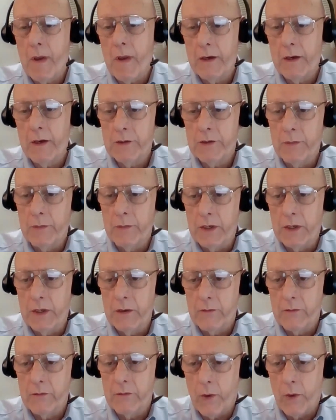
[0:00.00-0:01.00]
management
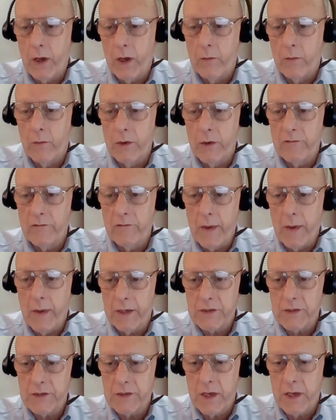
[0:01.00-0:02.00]
in the realm of
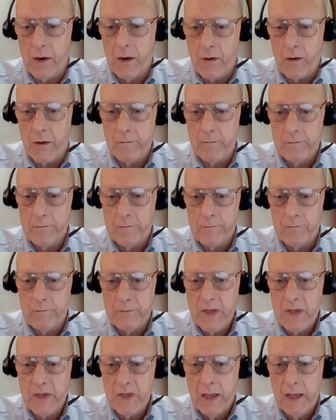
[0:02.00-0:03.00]
mass care.
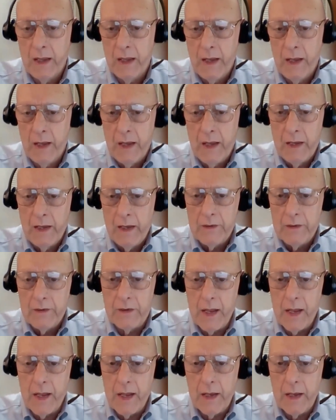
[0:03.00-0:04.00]

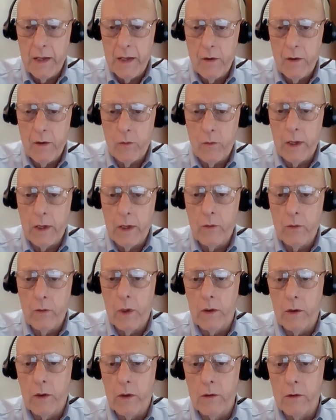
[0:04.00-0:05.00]
Today, we
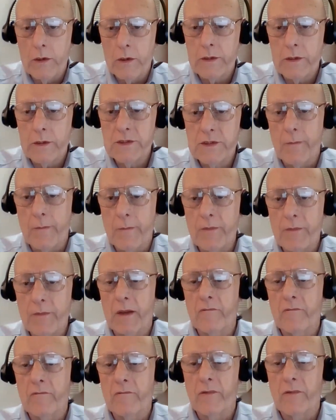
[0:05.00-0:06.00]
will look at
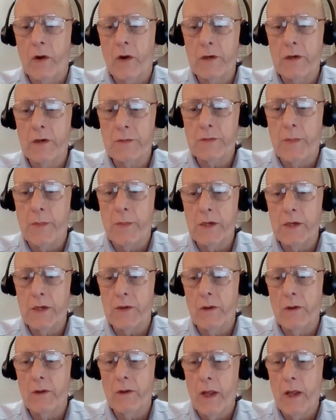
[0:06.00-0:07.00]
something very
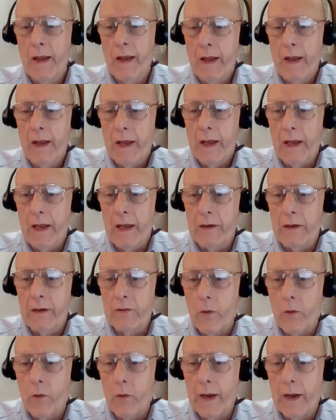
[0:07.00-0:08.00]
special
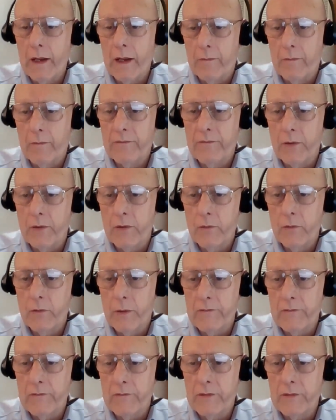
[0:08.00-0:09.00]
and quite
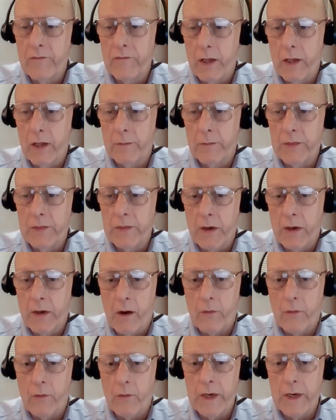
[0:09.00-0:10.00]
helpful we've developed in
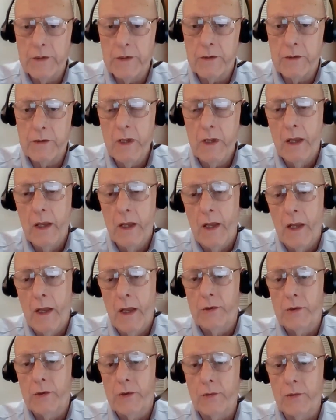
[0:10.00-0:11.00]
our region
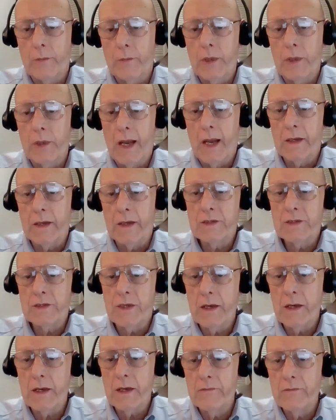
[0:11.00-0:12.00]
to apply
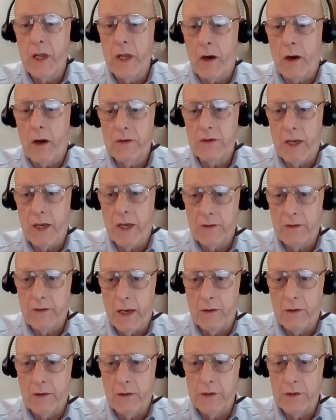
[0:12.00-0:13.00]
state-of-the-art
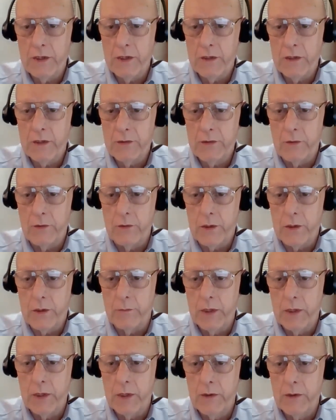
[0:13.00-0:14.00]
technology to
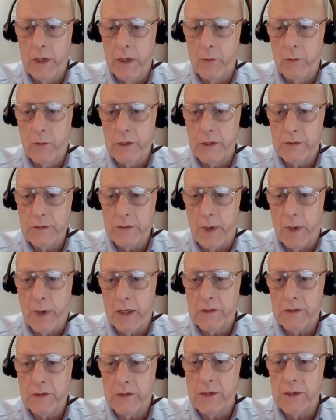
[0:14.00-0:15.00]
community
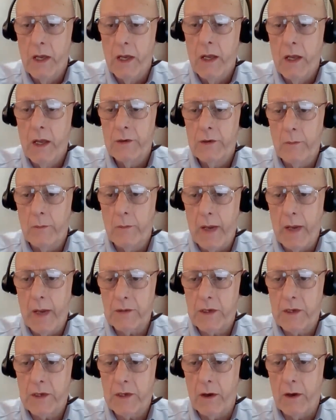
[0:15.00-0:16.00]
response to
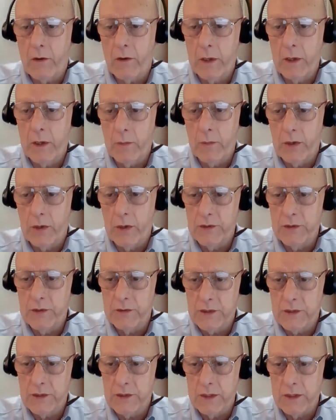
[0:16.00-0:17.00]
mass care
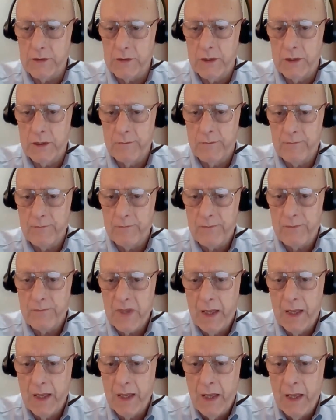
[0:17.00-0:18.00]
emergencies.
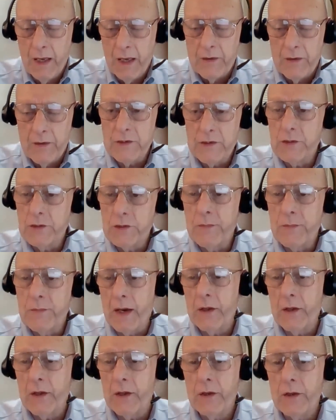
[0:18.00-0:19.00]
This has
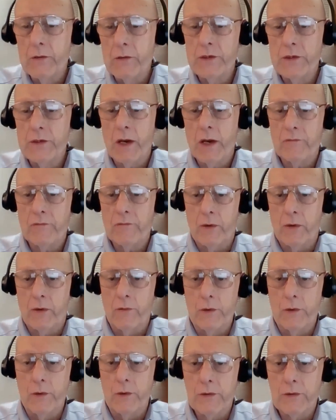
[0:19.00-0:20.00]
been a huge effort
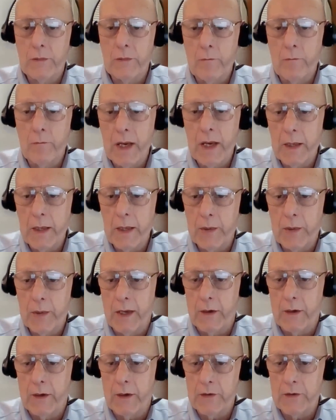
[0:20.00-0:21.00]
with many
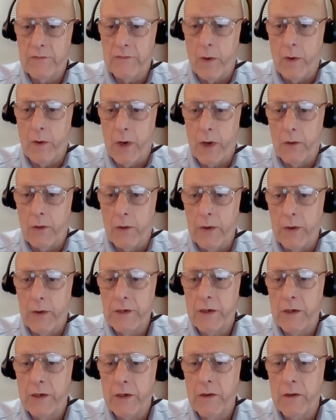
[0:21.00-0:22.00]
players from our
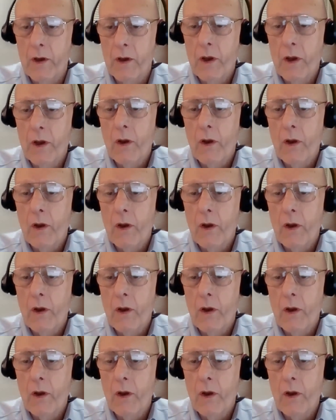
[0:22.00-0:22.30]
region